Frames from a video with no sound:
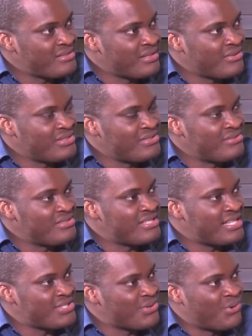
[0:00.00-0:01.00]
and continue to
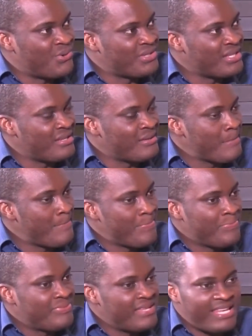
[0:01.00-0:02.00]
touch all the
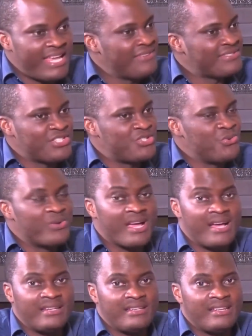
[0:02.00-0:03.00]
lives that you
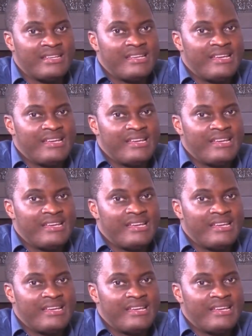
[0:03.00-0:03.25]
can.